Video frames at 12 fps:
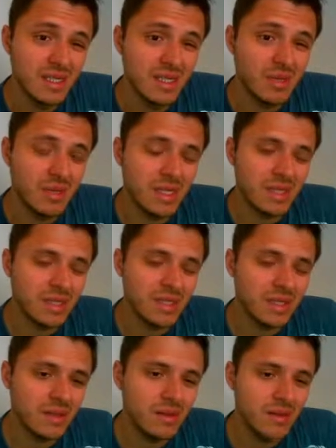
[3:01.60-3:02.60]
And
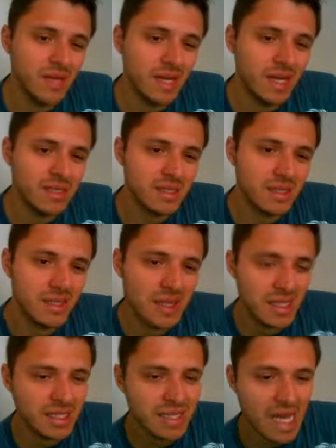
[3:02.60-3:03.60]
still, he has an
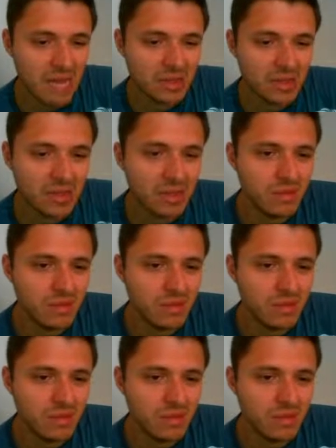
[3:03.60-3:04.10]
attack on